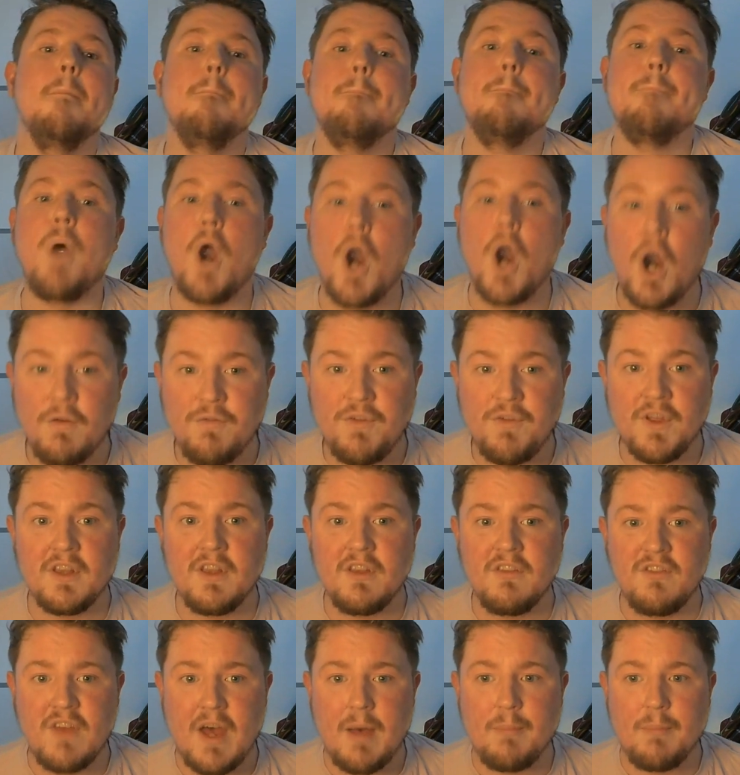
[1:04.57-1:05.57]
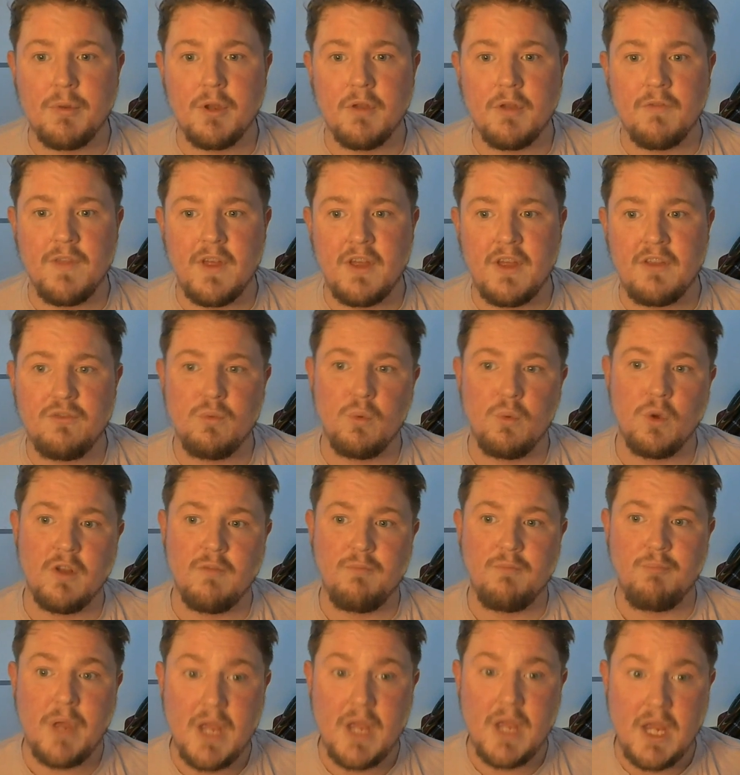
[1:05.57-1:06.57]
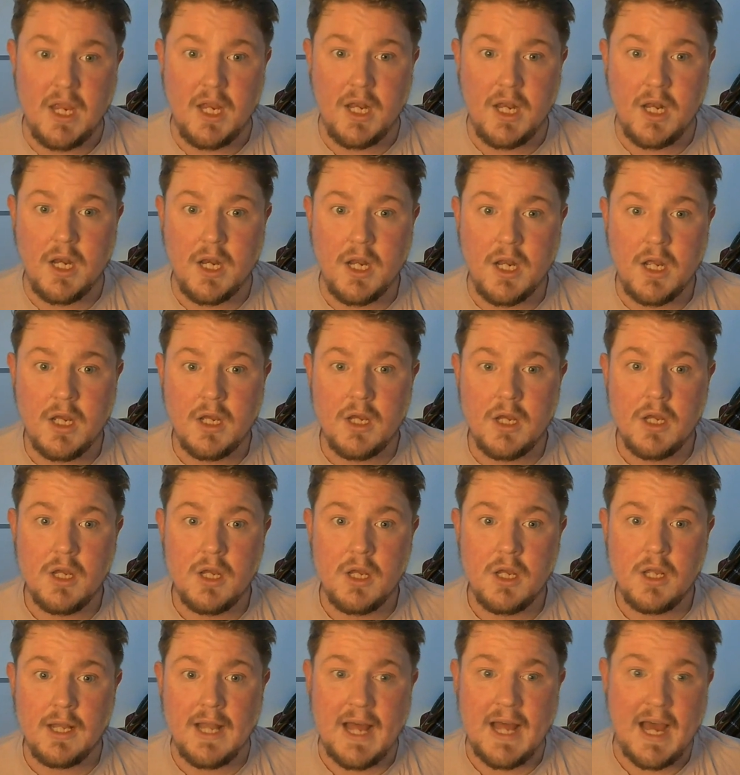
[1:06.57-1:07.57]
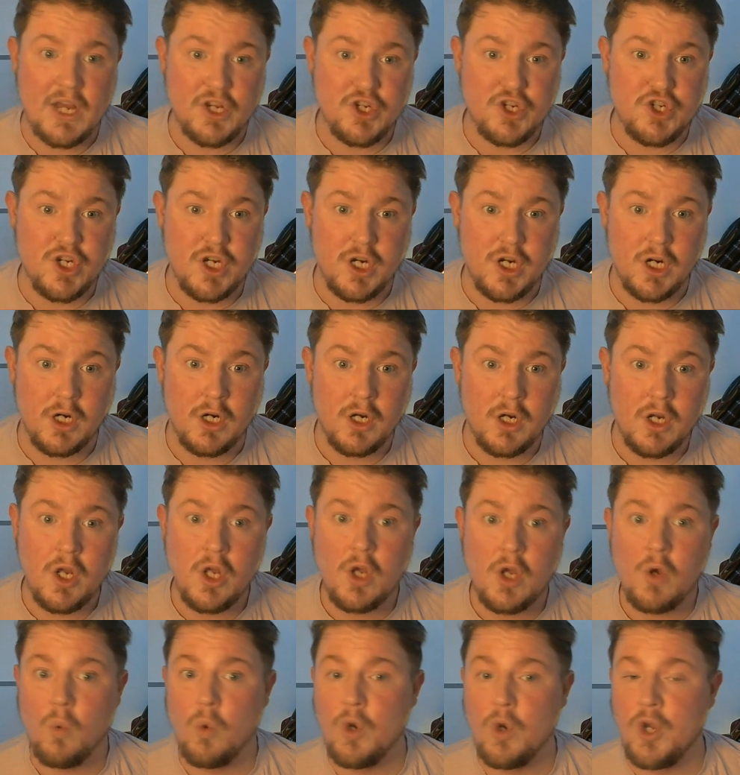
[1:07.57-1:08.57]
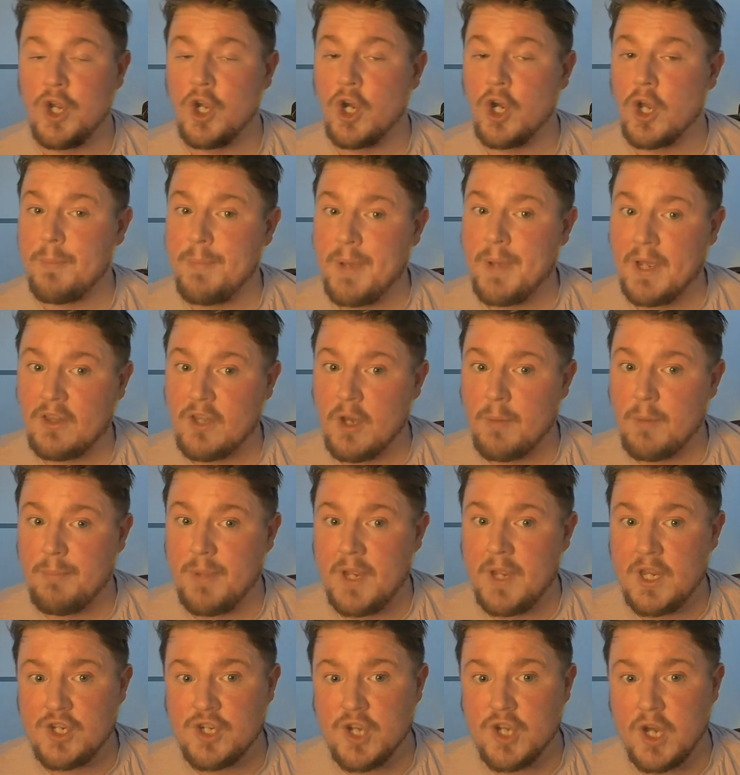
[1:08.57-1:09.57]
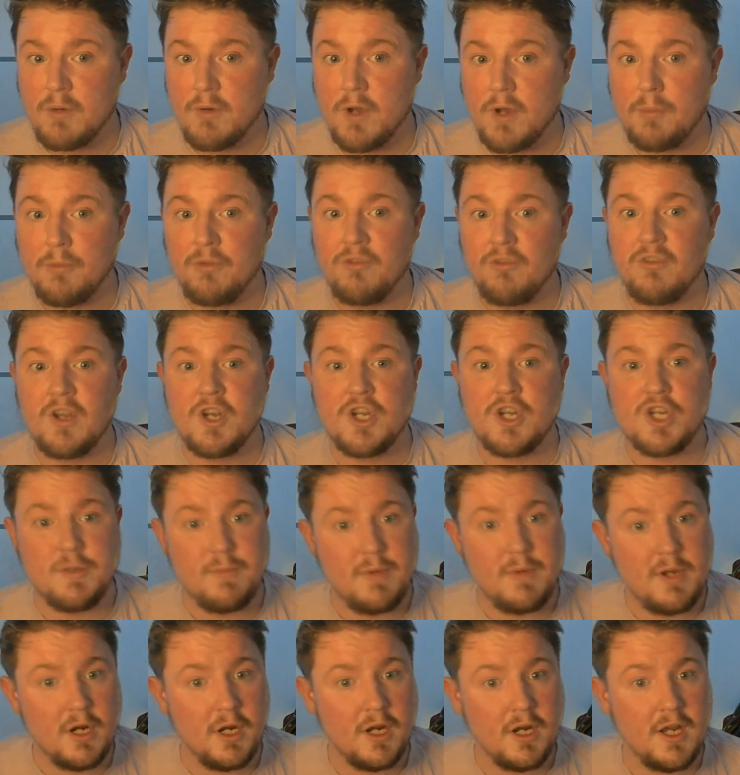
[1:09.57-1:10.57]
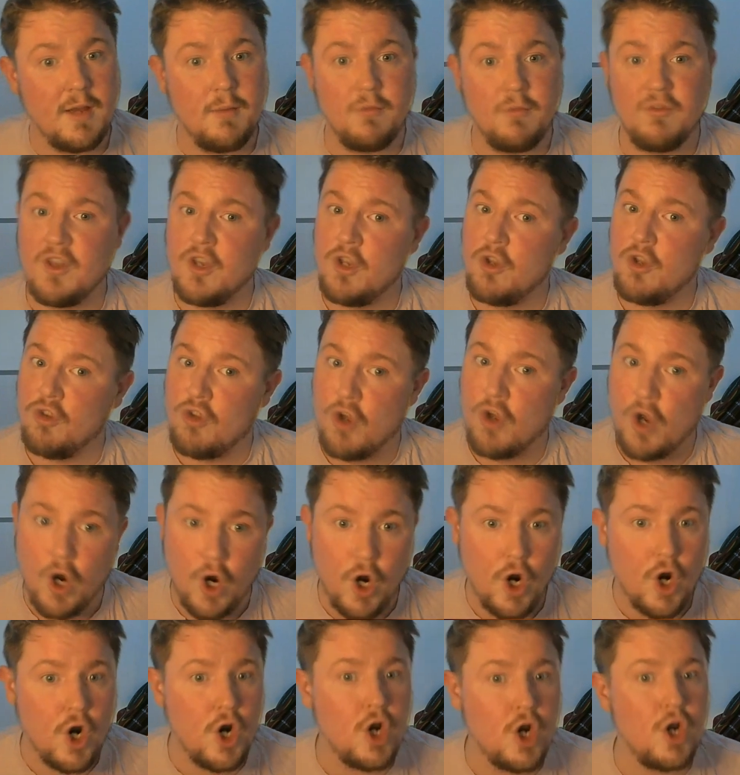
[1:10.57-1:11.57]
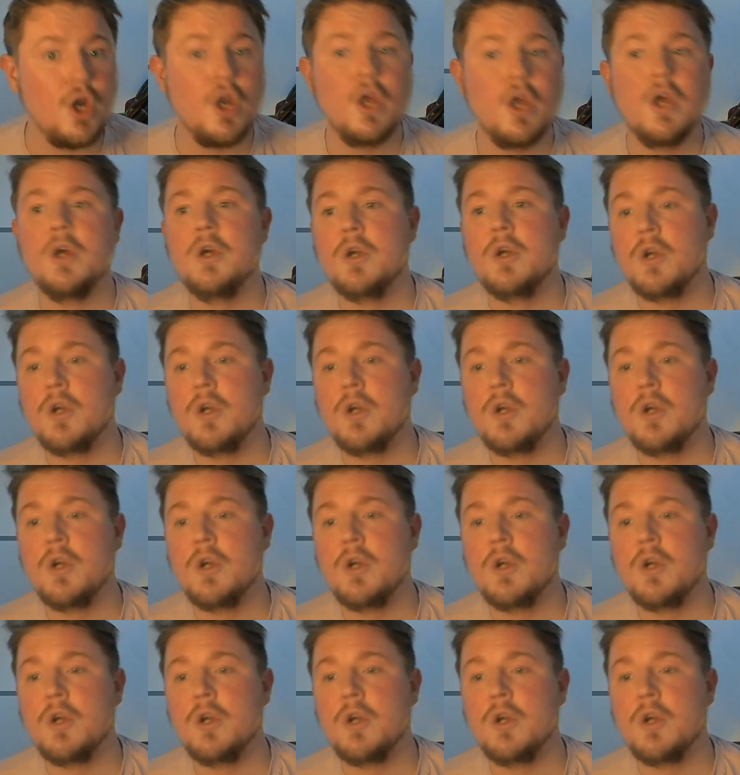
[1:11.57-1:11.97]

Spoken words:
Perfect example of this would have been last year where you could have picked up Bijan Robinson, Jahmyr Gibbs, and you turn